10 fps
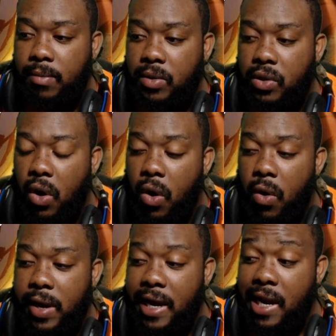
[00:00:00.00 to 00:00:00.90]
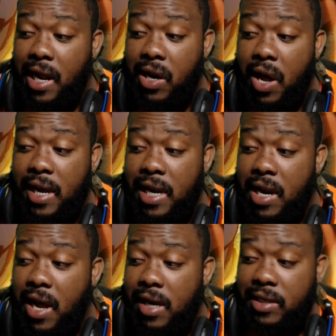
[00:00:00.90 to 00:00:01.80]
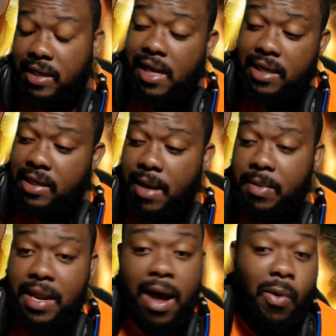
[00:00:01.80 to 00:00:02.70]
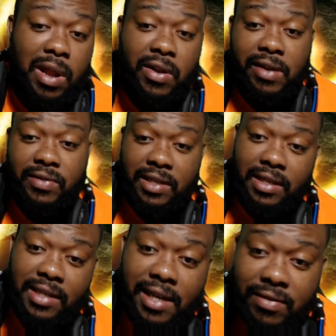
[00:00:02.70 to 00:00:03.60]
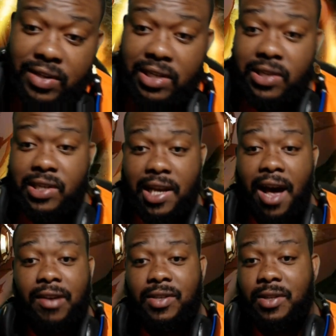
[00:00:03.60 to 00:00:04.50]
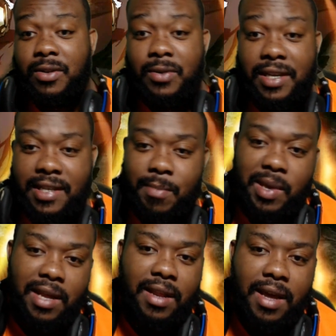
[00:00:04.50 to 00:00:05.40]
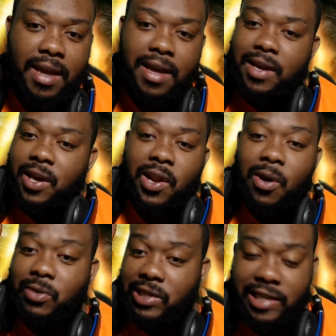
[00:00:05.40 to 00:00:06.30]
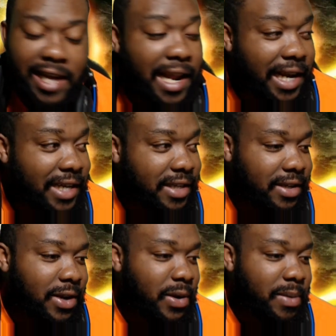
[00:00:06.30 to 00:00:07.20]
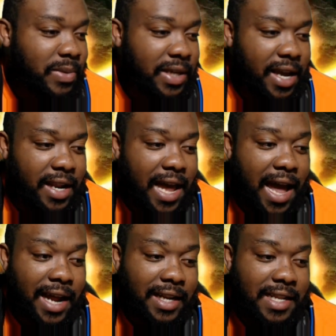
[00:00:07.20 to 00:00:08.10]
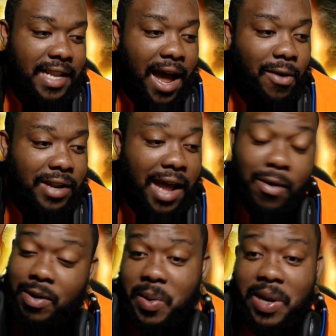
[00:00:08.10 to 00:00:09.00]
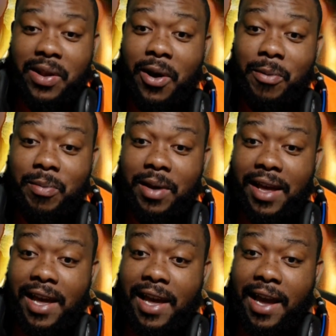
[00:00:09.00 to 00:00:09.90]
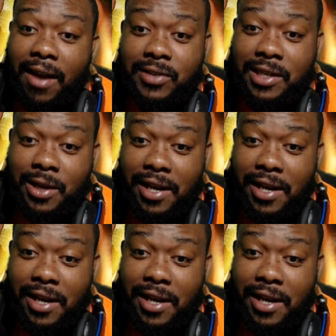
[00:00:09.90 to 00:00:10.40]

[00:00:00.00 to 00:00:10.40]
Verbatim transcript: So in another sentence, I mean, I wonder if she's sauce too, because I mean, you know, genetics, you know what I'm saying? Like that would have been dope if